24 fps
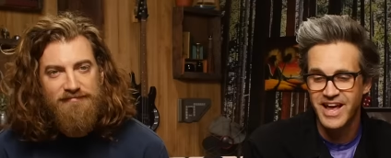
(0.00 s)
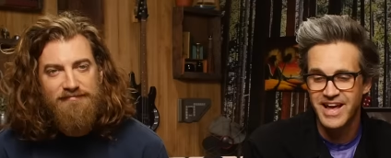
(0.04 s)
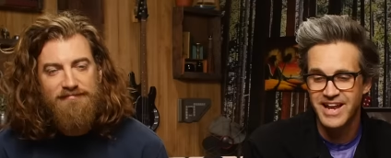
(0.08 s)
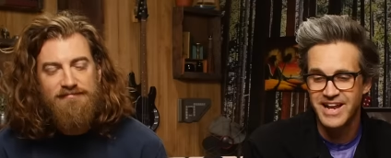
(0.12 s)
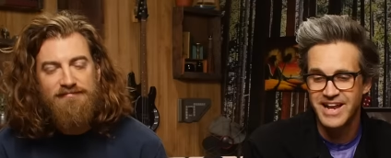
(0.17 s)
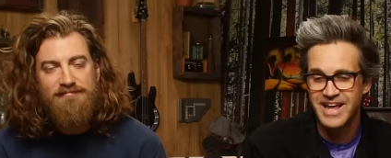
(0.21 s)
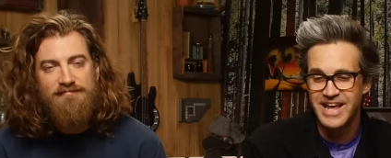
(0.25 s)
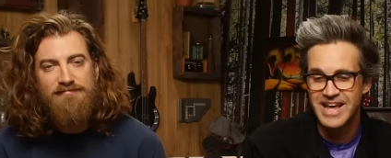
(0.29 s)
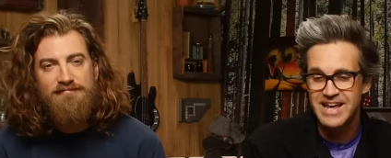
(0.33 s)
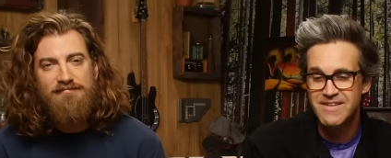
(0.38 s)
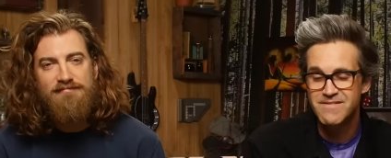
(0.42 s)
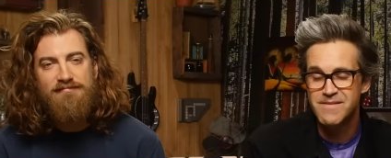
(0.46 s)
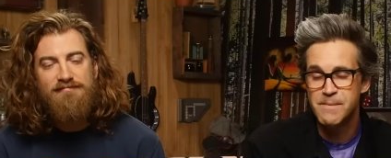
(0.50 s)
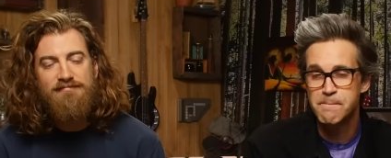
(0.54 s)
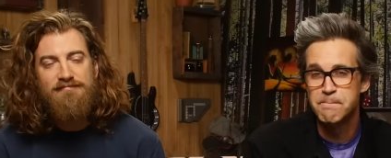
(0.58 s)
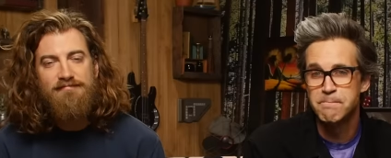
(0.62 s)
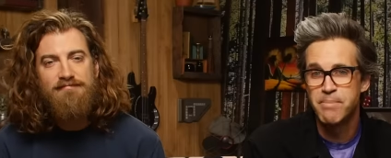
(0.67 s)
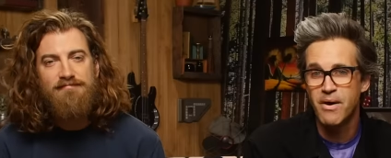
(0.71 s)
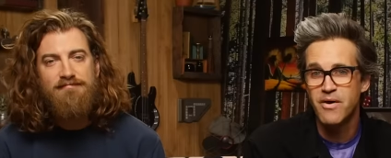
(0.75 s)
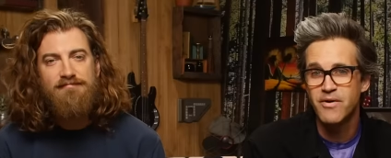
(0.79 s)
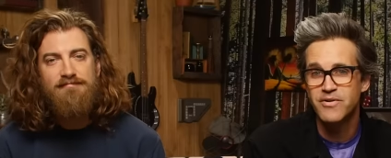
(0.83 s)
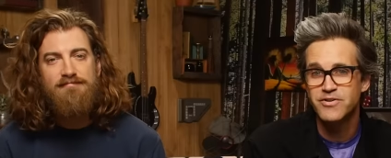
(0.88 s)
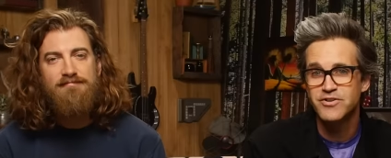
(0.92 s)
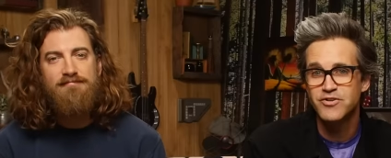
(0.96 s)
Speaker 1: and even
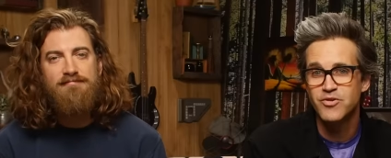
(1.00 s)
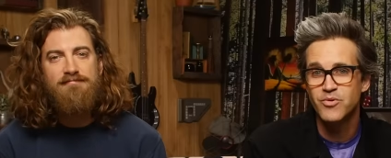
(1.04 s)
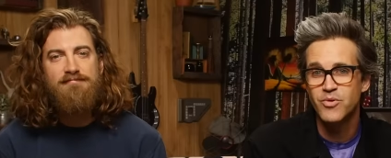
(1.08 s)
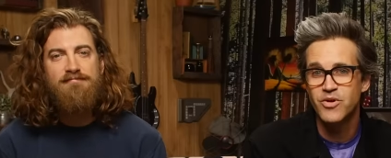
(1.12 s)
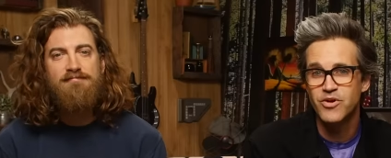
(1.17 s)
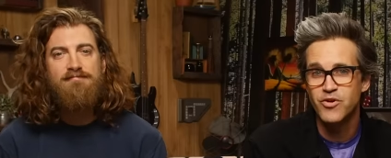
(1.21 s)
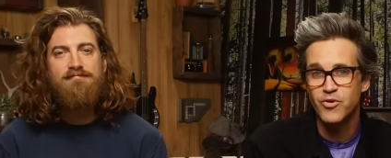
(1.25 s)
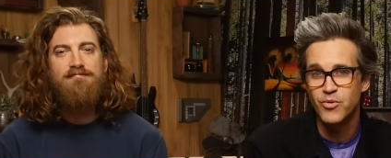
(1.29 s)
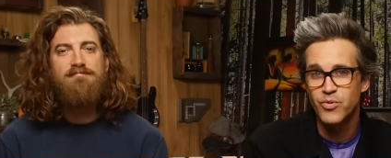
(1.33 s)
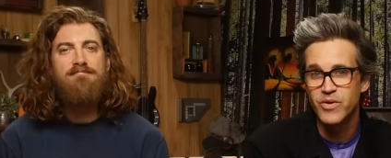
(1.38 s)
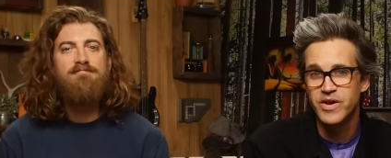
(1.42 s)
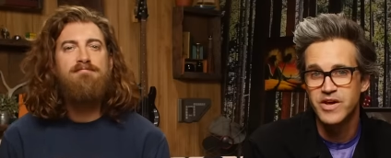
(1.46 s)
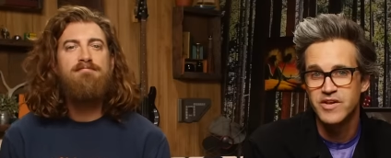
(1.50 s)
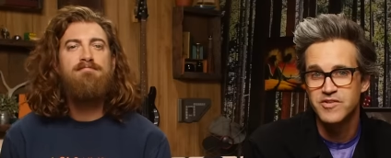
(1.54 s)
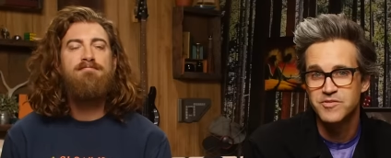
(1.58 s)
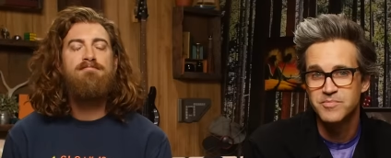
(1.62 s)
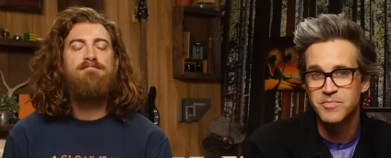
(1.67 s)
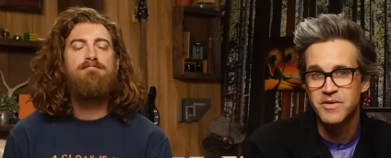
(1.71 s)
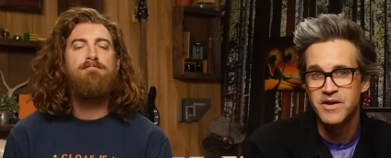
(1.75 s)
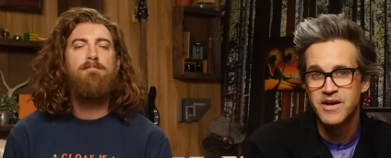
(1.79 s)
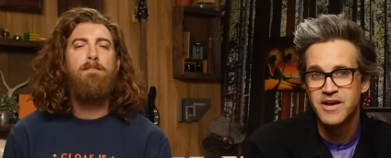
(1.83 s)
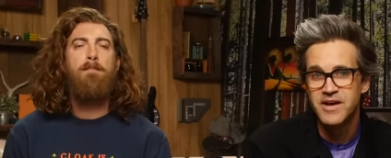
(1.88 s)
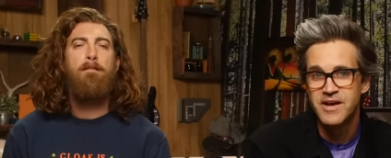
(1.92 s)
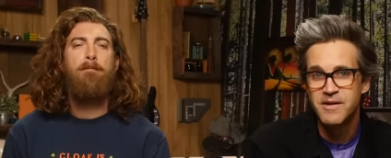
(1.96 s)
burnt to a crisp,
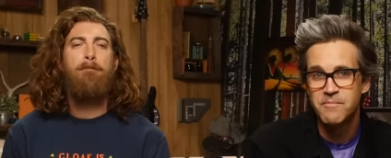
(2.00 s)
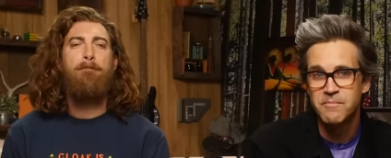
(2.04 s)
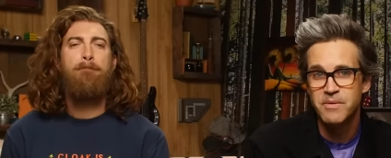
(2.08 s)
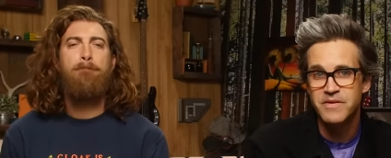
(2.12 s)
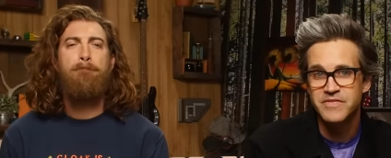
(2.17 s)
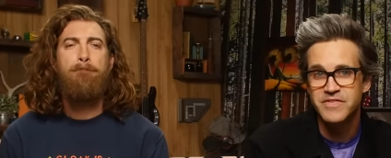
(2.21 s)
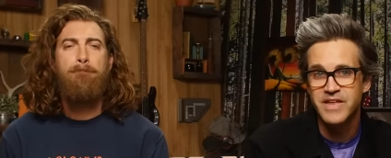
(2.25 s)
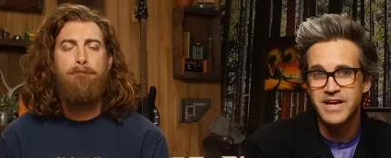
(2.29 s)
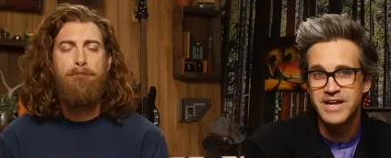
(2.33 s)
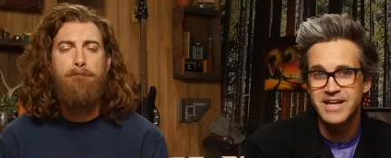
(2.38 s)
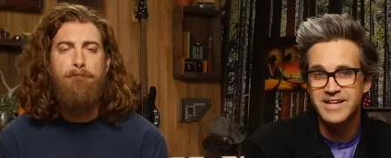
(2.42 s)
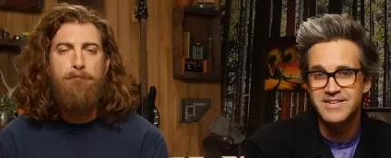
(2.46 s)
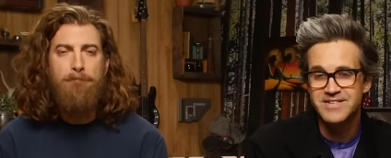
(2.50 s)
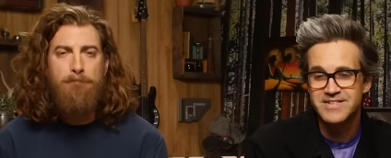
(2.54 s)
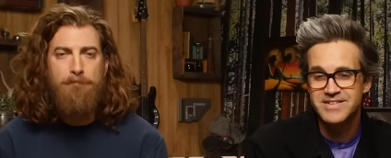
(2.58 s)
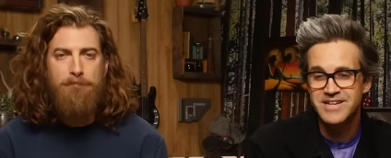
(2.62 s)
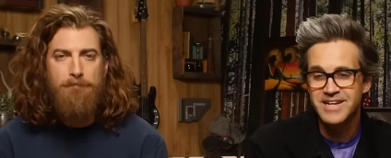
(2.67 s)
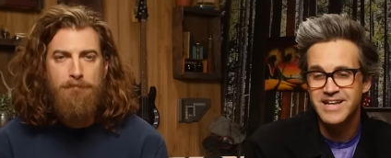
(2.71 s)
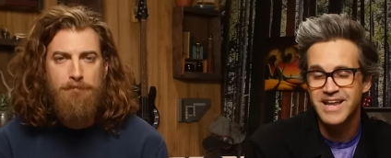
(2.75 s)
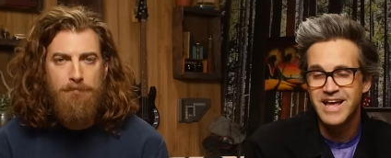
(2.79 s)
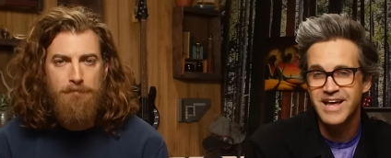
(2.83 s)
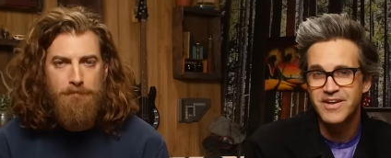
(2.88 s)
but they can still